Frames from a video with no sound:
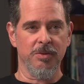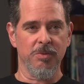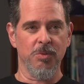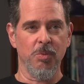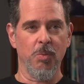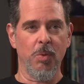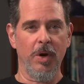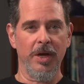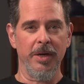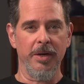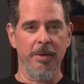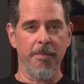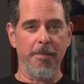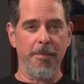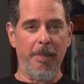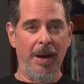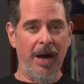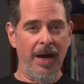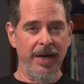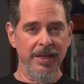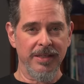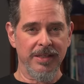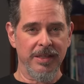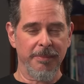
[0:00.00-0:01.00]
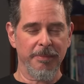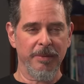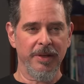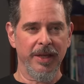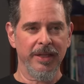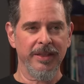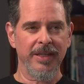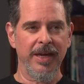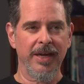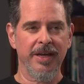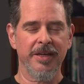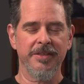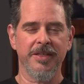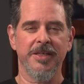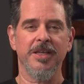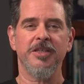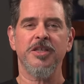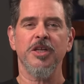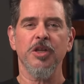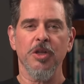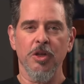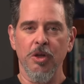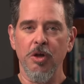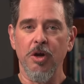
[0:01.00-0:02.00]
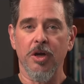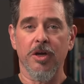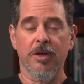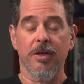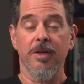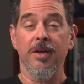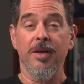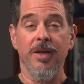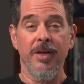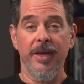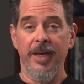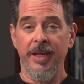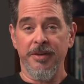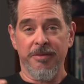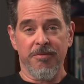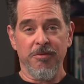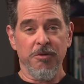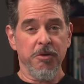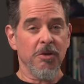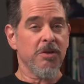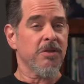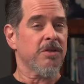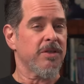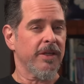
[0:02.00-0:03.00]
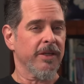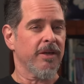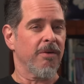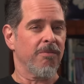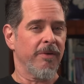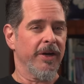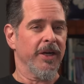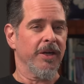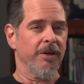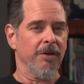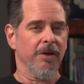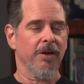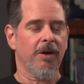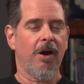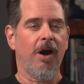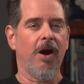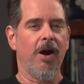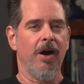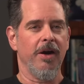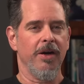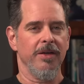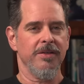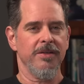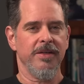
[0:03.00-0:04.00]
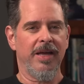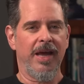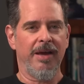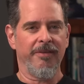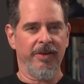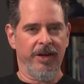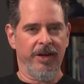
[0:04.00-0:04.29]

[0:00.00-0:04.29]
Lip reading: who wanted to buy something like that, because it doesn't look, it looks like a regular car. It doesn't have